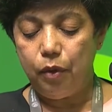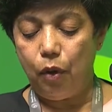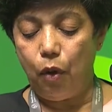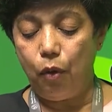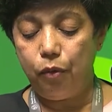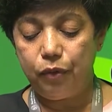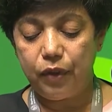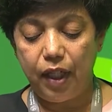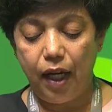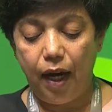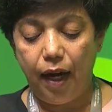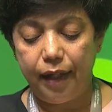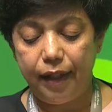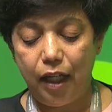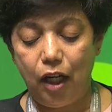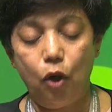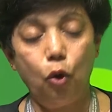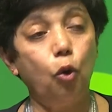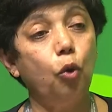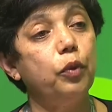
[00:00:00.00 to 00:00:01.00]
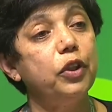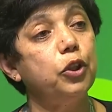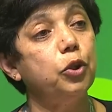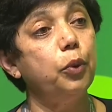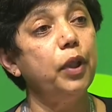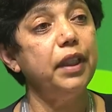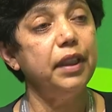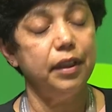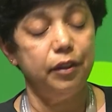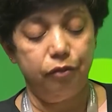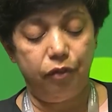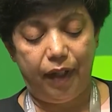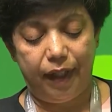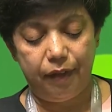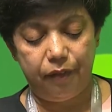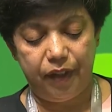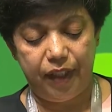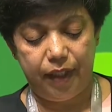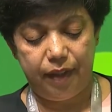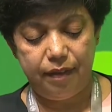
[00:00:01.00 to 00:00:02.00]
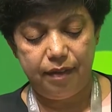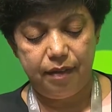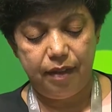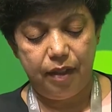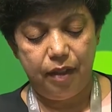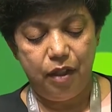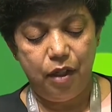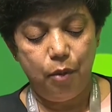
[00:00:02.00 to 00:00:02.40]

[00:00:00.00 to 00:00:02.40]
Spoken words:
of Ghana over 25 years,